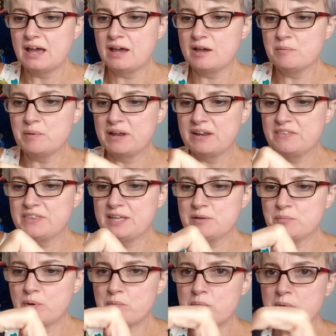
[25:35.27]
And I
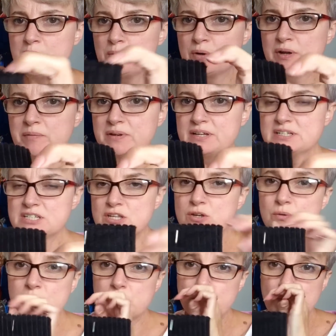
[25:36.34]
think probably what I'm going to
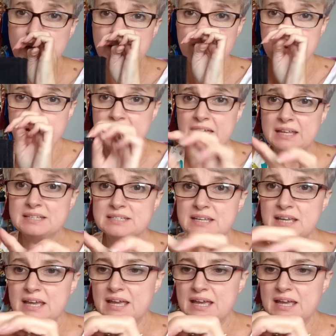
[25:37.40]
do when I'm wearing it